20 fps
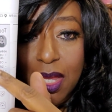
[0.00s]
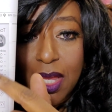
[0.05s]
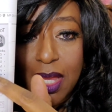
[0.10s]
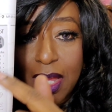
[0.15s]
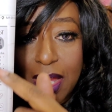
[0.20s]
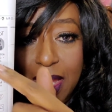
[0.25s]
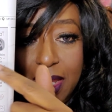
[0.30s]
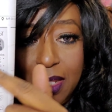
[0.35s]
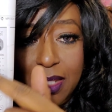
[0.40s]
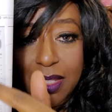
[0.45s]

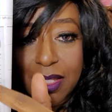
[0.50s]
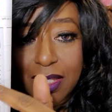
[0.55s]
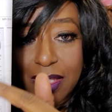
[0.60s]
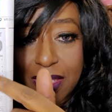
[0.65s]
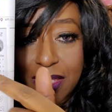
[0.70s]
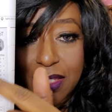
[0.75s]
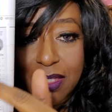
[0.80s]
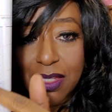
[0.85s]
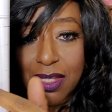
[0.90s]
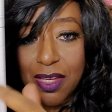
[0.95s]
and this
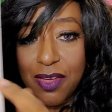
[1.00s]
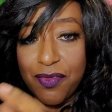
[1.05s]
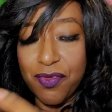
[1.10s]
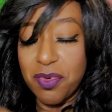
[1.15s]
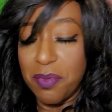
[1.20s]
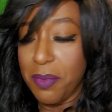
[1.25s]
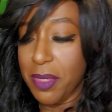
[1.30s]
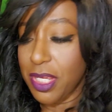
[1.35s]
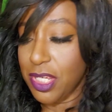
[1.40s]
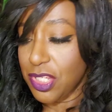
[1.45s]
is the
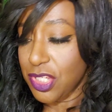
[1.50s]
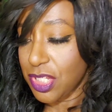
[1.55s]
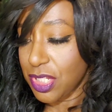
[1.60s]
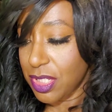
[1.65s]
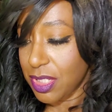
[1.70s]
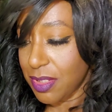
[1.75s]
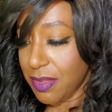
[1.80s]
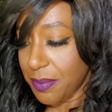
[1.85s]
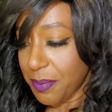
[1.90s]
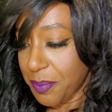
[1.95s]

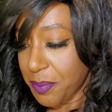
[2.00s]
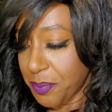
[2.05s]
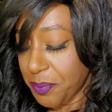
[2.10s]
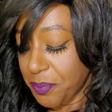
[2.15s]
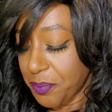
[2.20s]
information.